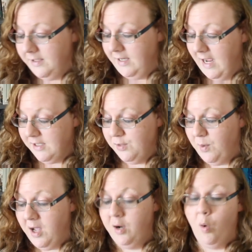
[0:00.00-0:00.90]
the next
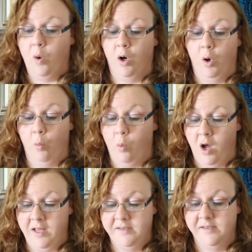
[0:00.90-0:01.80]
one, or
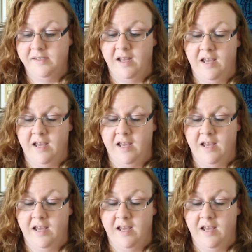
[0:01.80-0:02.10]
ones,